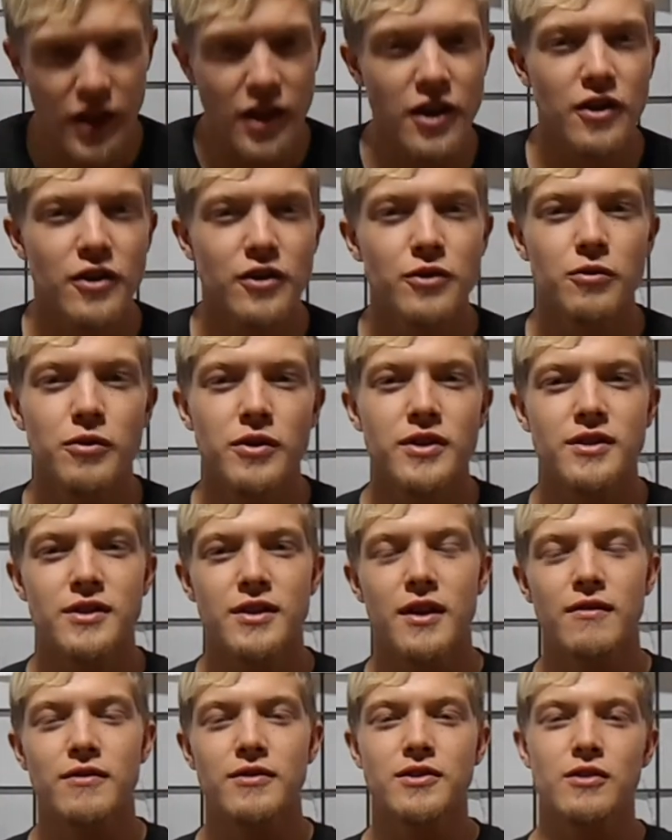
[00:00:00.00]
Here
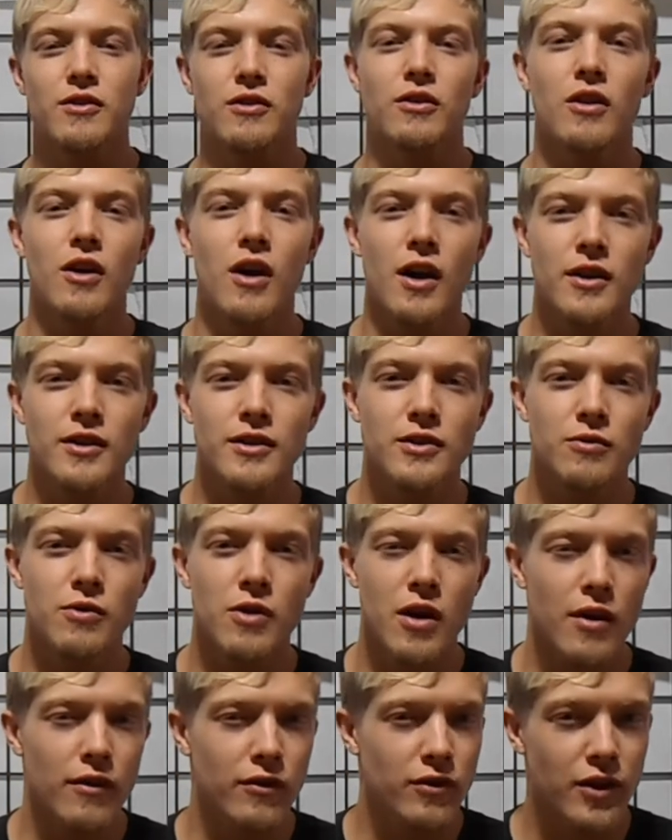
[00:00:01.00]
27. So Claw Oz
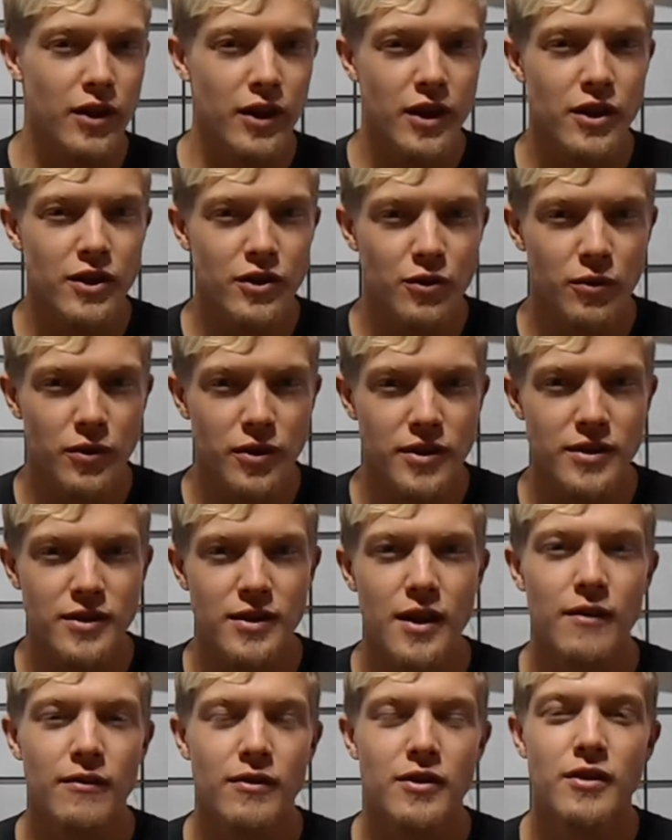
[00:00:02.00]
12, Click Here
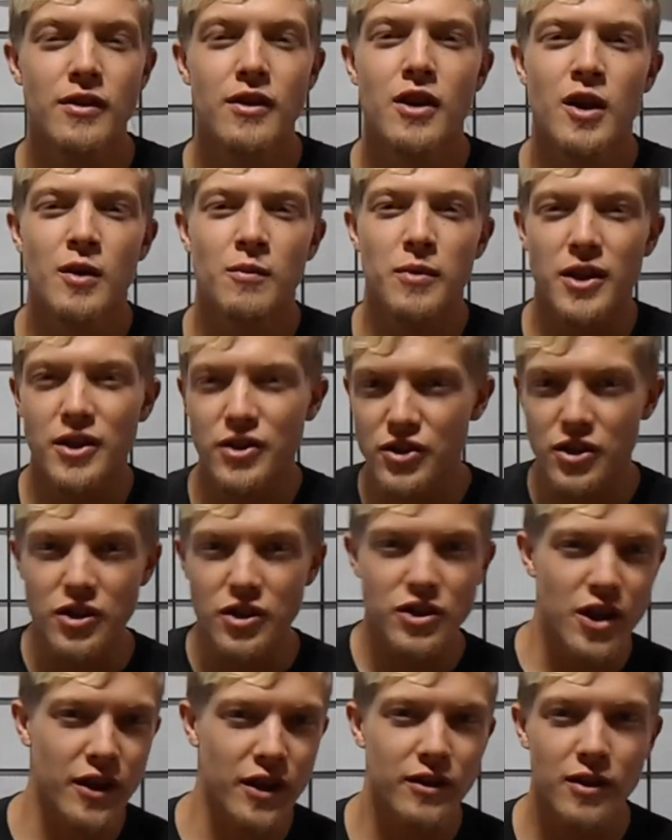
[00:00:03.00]
27. Make sure you
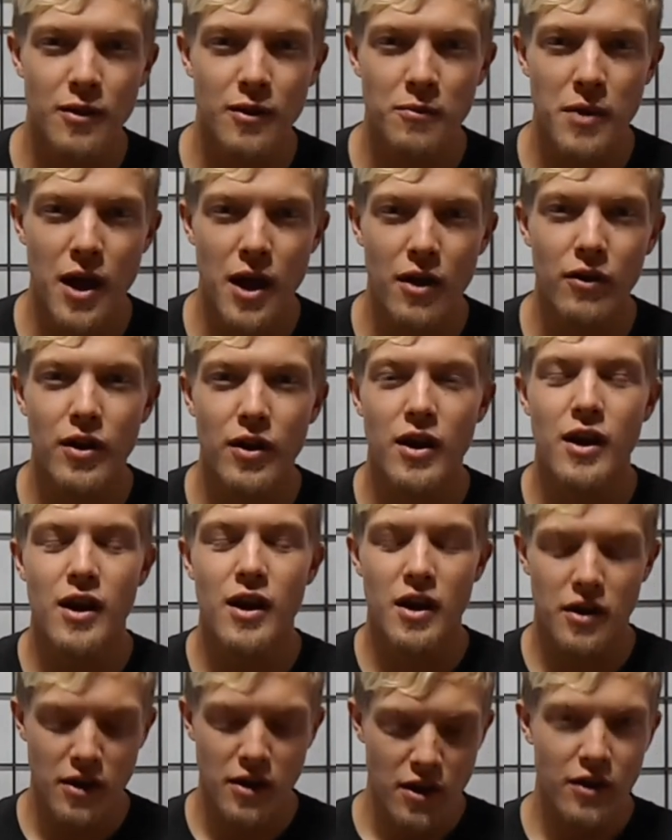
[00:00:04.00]
check them out
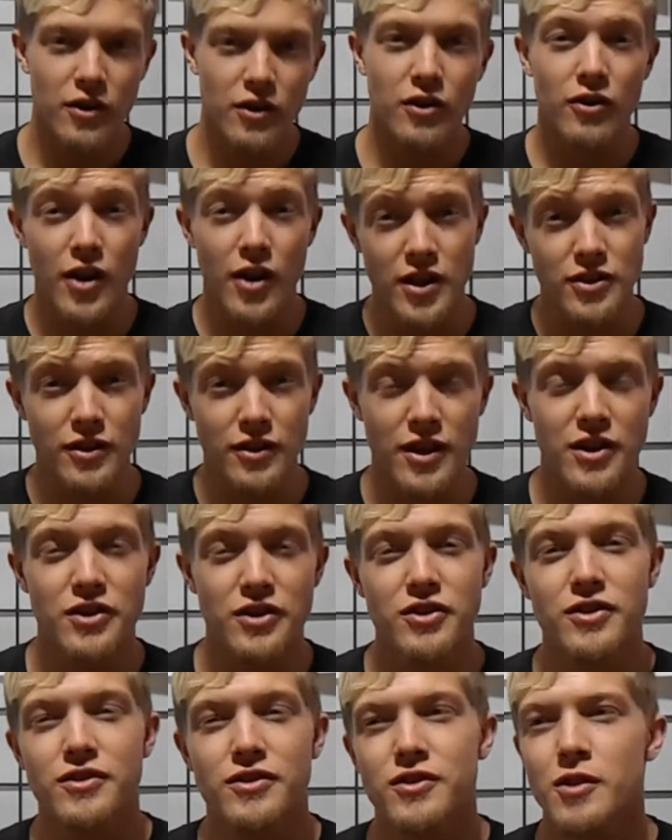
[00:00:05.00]
and
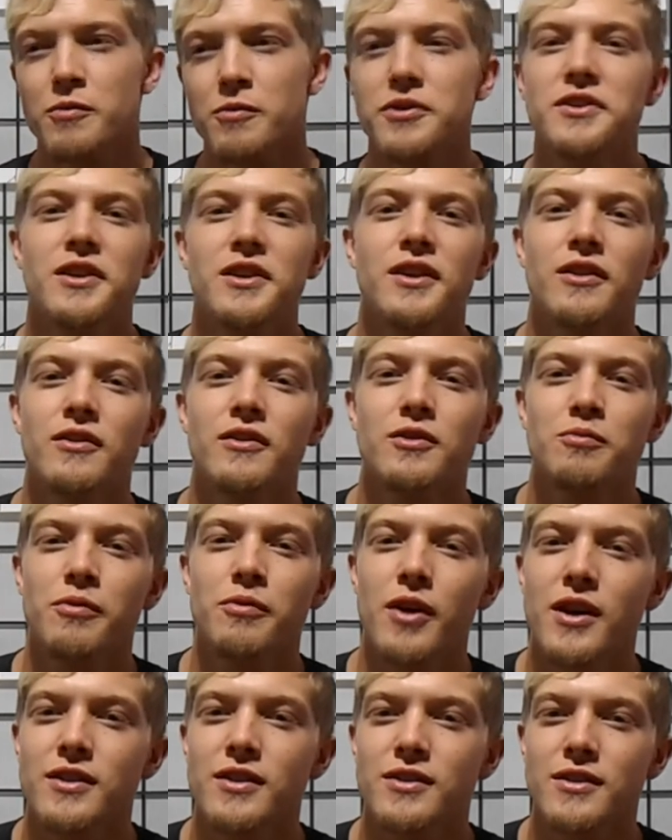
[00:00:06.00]
congratulations. I'll be sending those
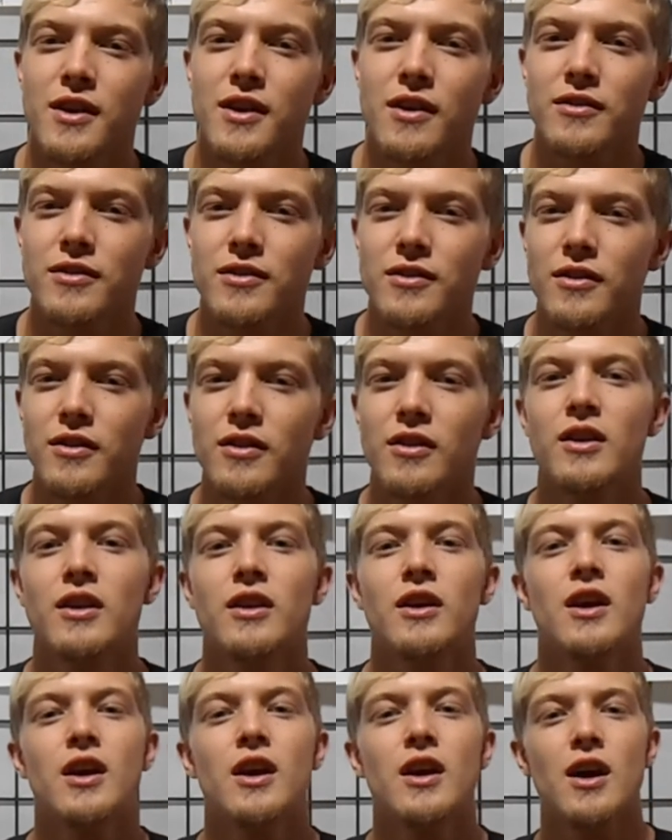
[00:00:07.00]
prizes out to
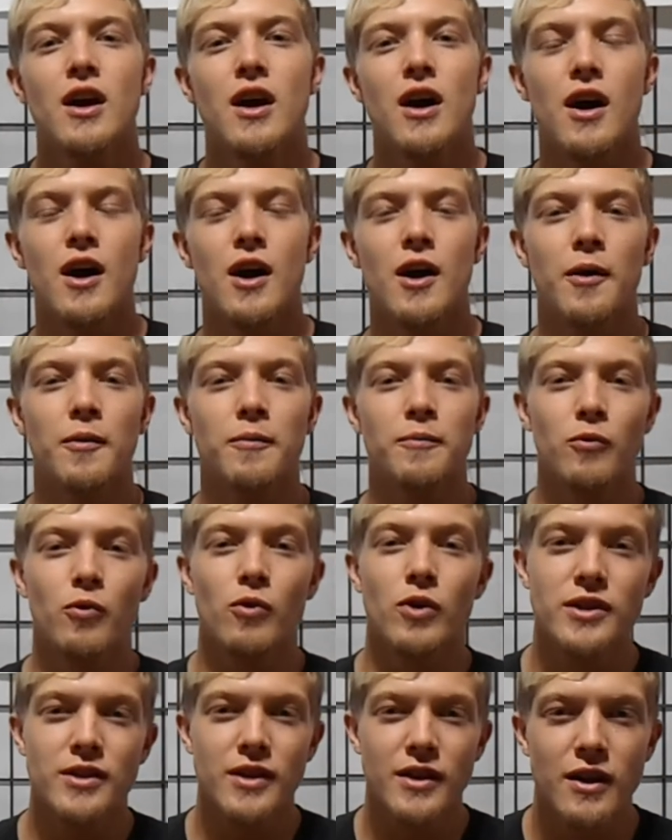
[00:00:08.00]
you um,
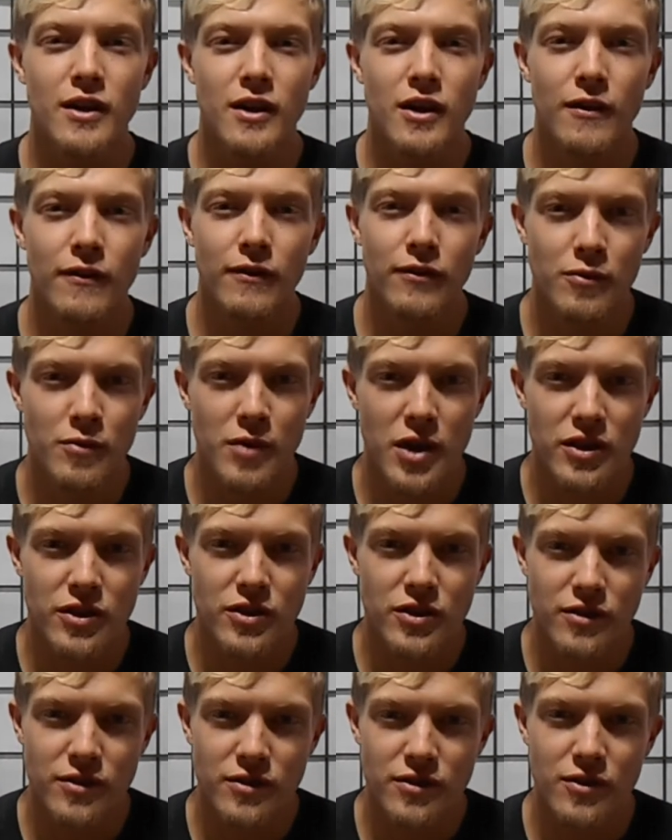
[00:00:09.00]
once I get your
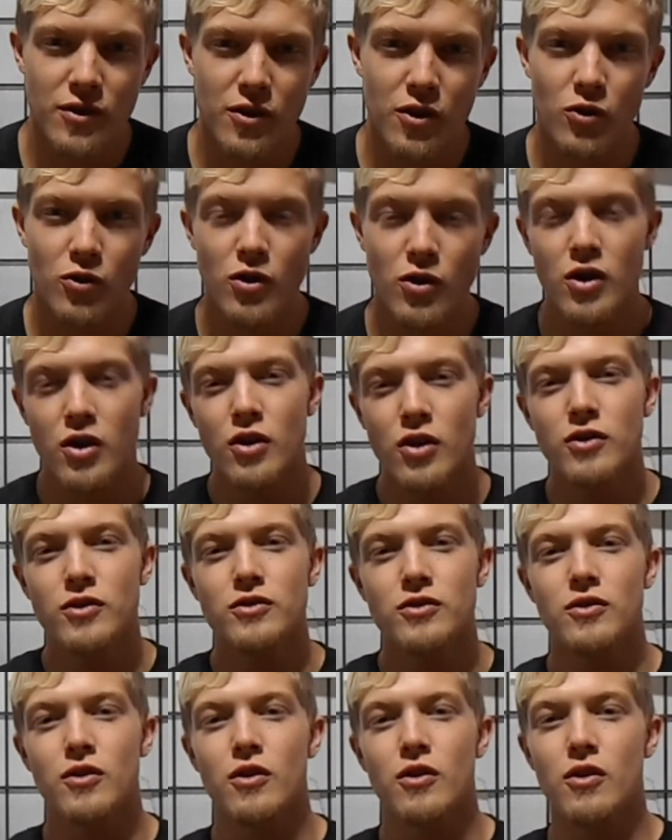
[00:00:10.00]
information. So
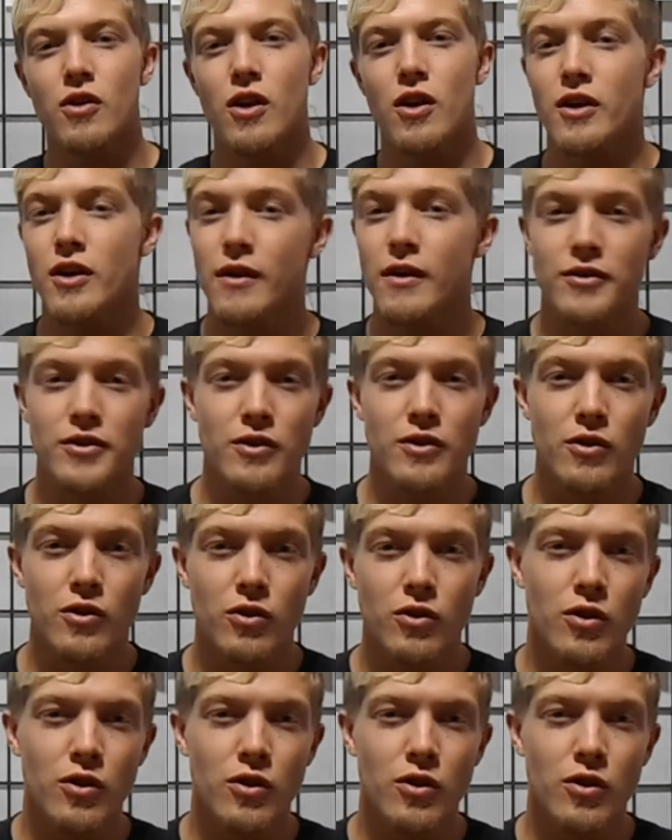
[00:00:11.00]
so all you have to do